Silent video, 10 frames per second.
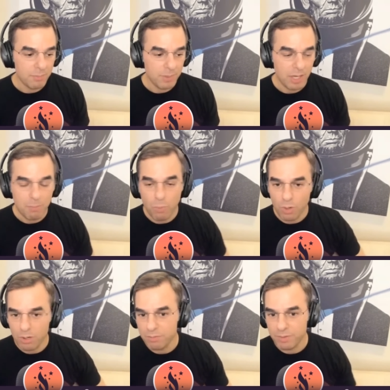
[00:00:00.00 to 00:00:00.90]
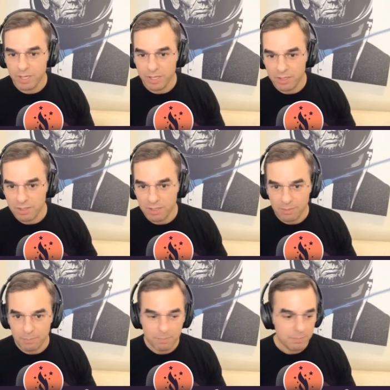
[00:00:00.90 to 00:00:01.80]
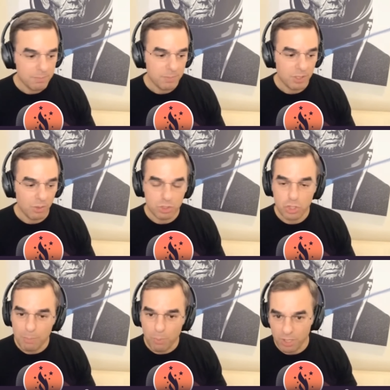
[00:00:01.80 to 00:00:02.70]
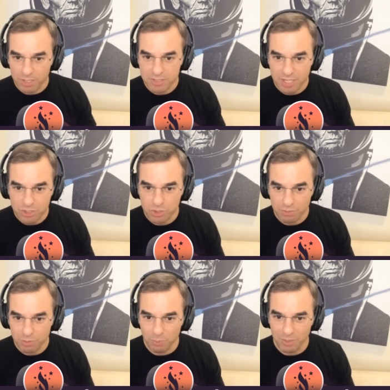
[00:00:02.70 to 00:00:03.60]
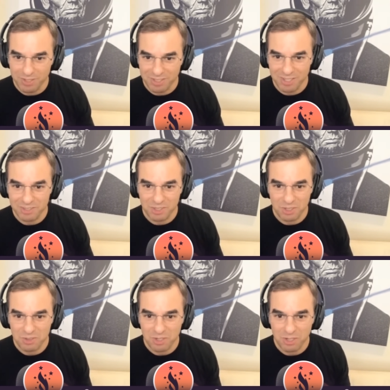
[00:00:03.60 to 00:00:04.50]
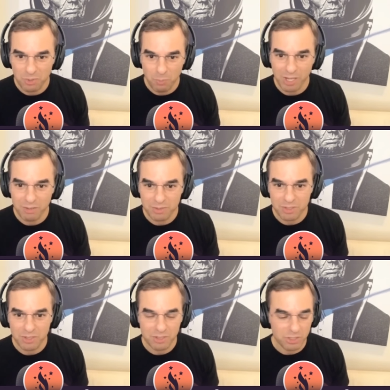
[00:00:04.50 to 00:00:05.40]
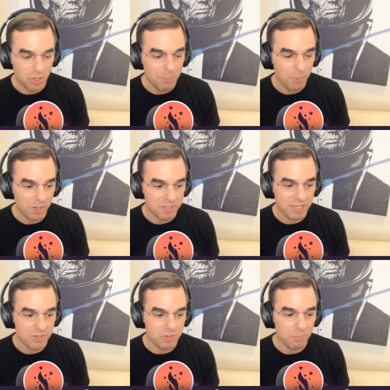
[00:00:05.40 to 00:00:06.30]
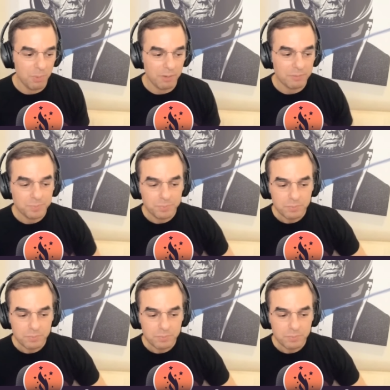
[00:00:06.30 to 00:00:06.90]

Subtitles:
became more of a Trump organization, if you will, another wing of the Trump organization. But